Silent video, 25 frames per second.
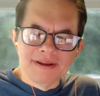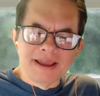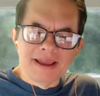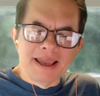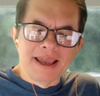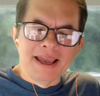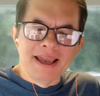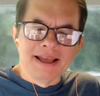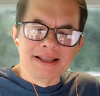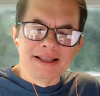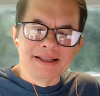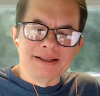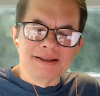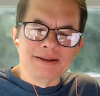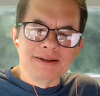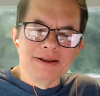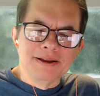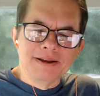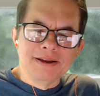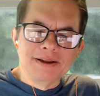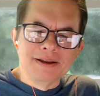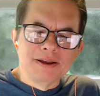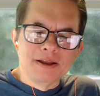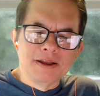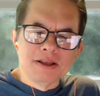And
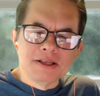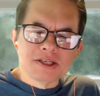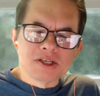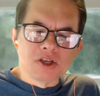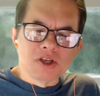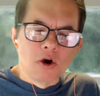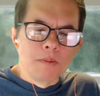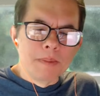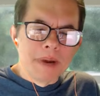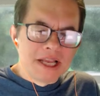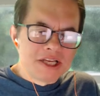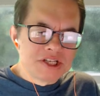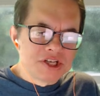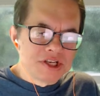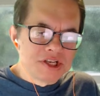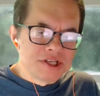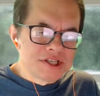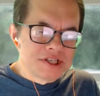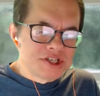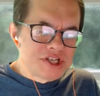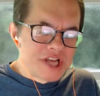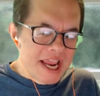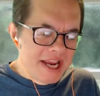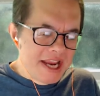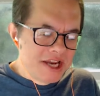so much
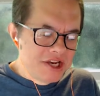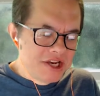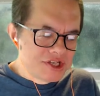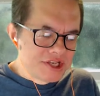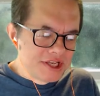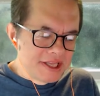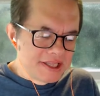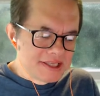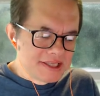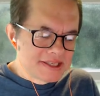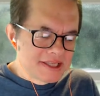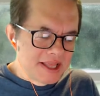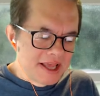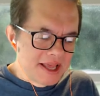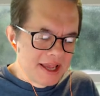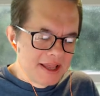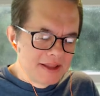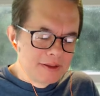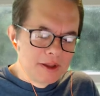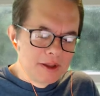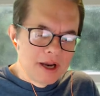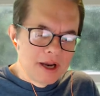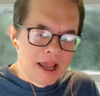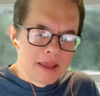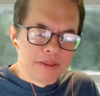has changed since
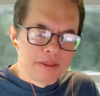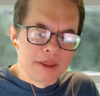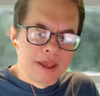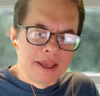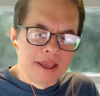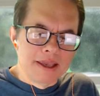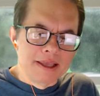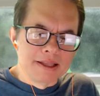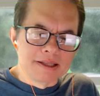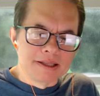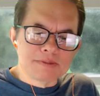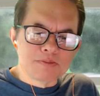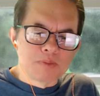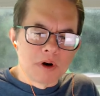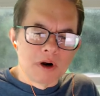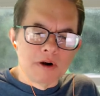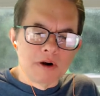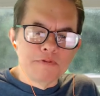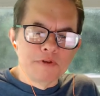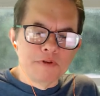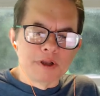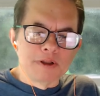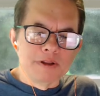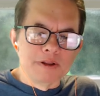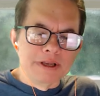then that I think it's
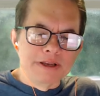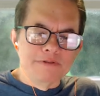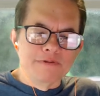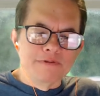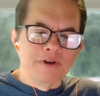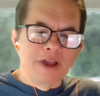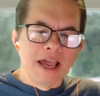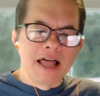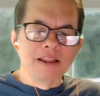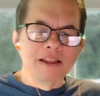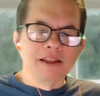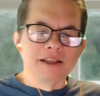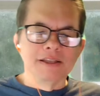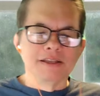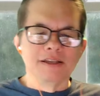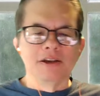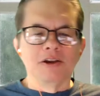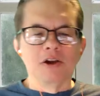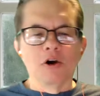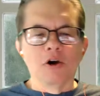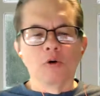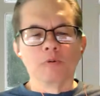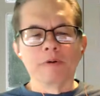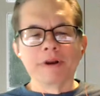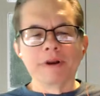perfectly valid to
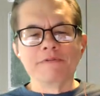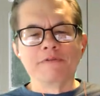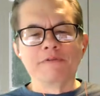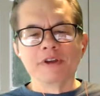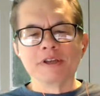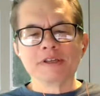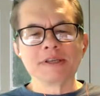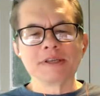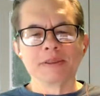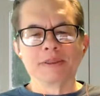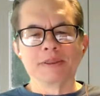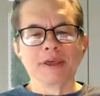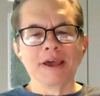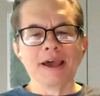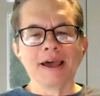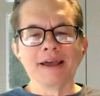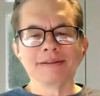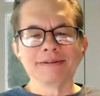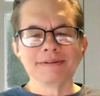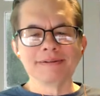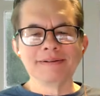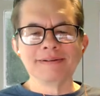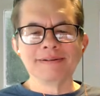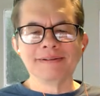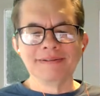go revisit that.
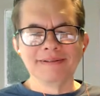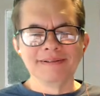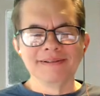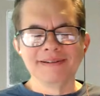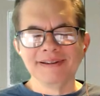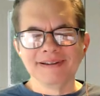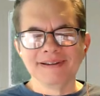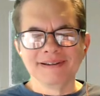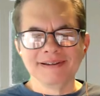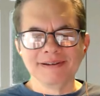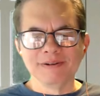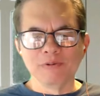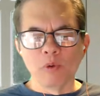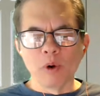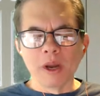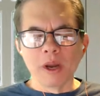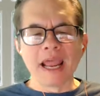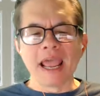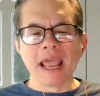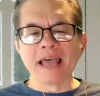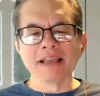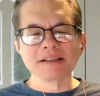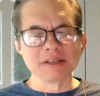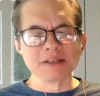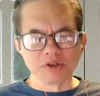What
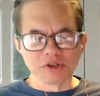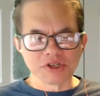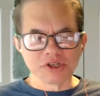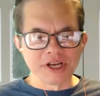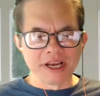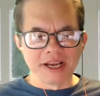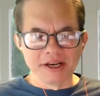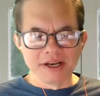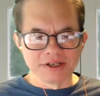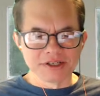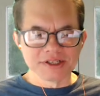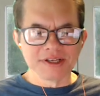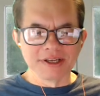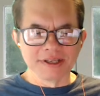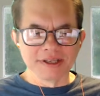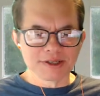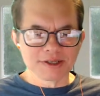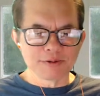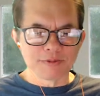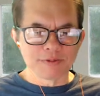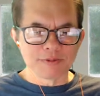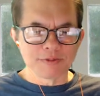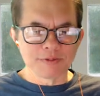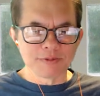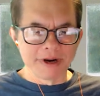hasn't changed
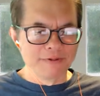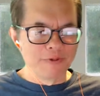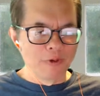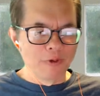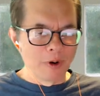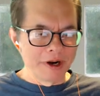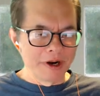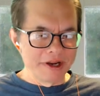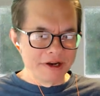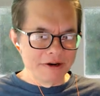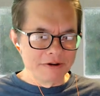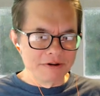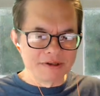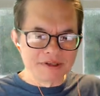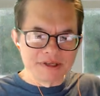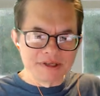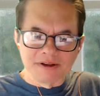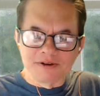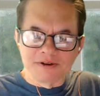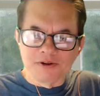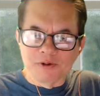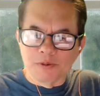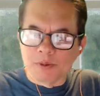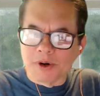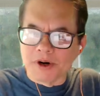since 3 to 4
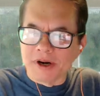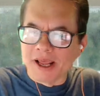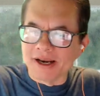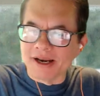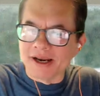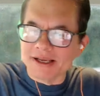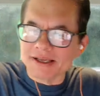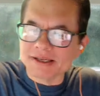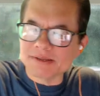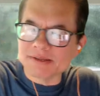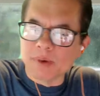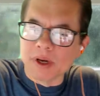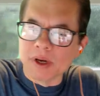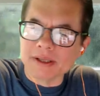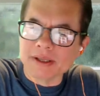years in Kubernetes?